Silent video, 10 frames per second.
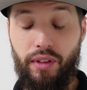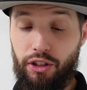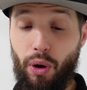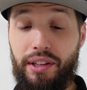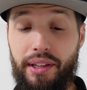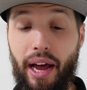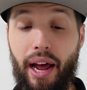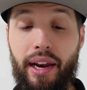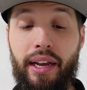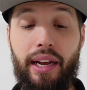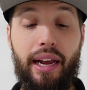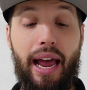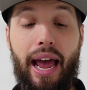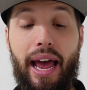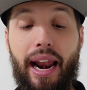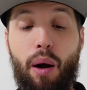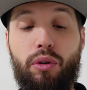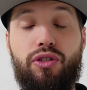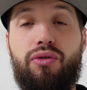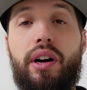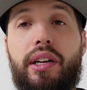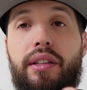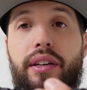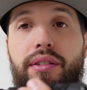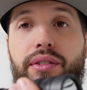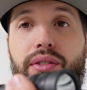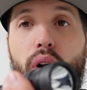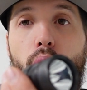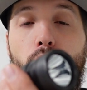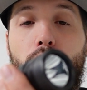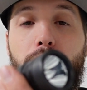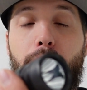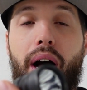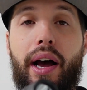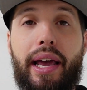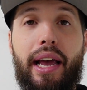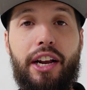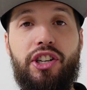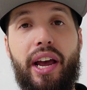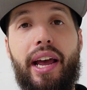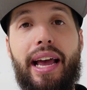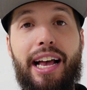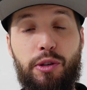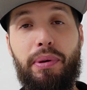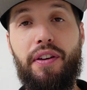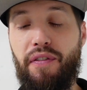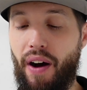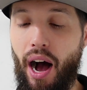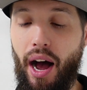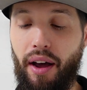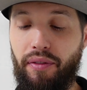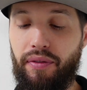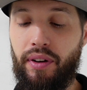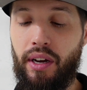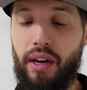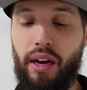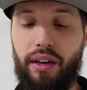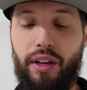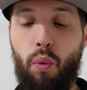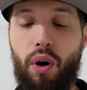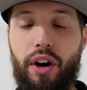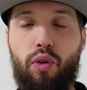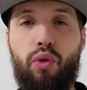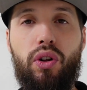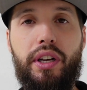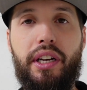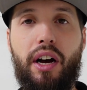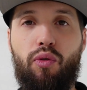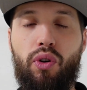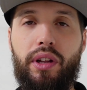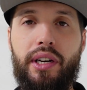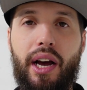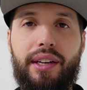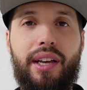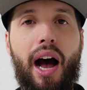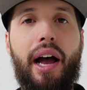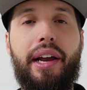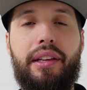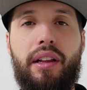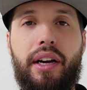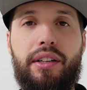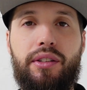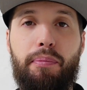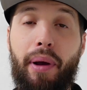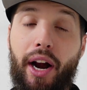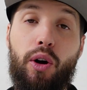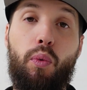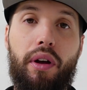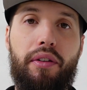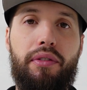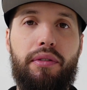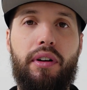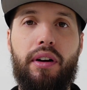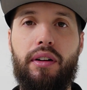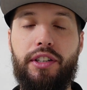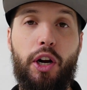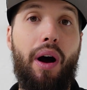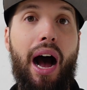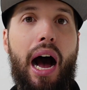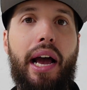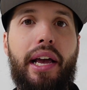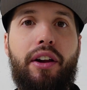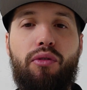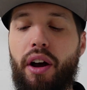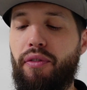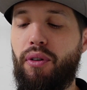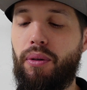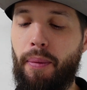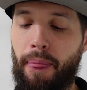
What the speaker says: So I did that, and I was running this on my HK SP5 because I wanted a really nice high-end light to pair with a high-end rifle,